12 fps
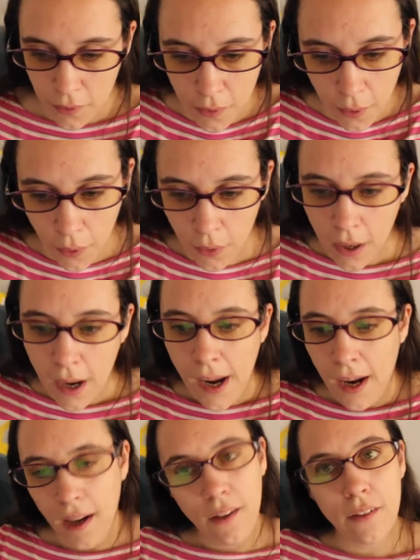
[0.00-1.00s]
So
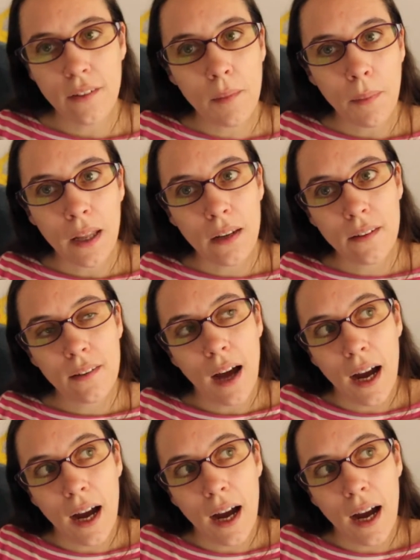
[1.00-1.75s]
it just depends.